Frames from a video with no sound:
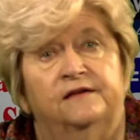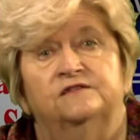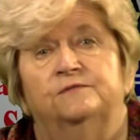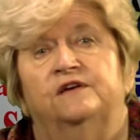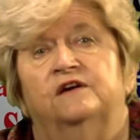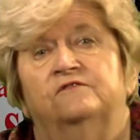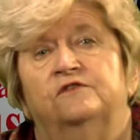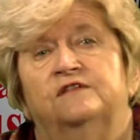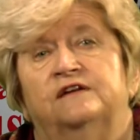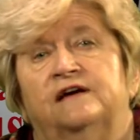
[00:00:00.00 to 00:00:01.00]
because we cover
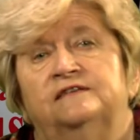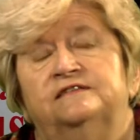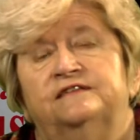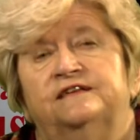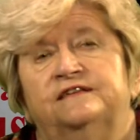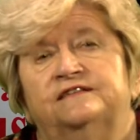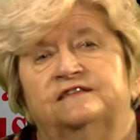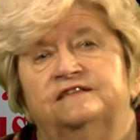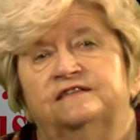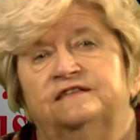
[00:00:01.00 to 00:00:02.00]
the nine cities
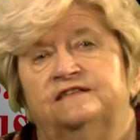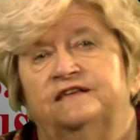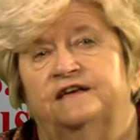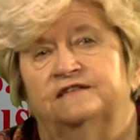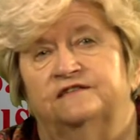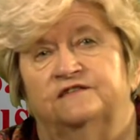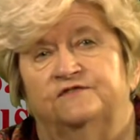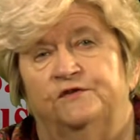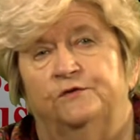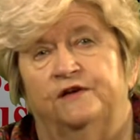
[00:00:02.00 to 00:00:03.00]
in C C X's
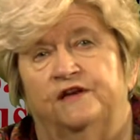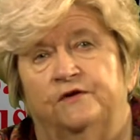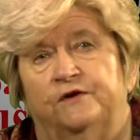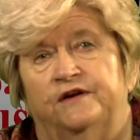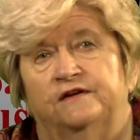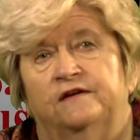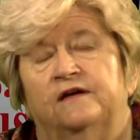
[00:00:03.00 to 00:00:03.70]
viewing area,